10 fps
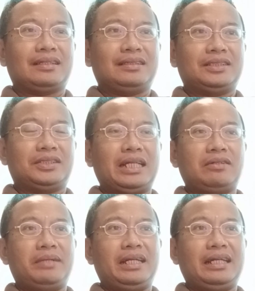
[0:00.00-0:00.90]
so that
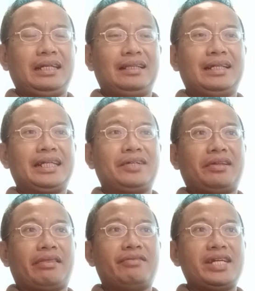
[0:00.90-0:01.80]
we learning
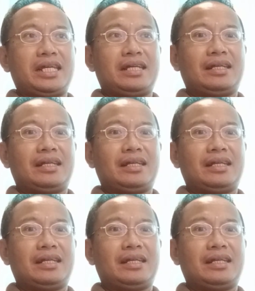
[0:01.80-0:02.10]
unit 3.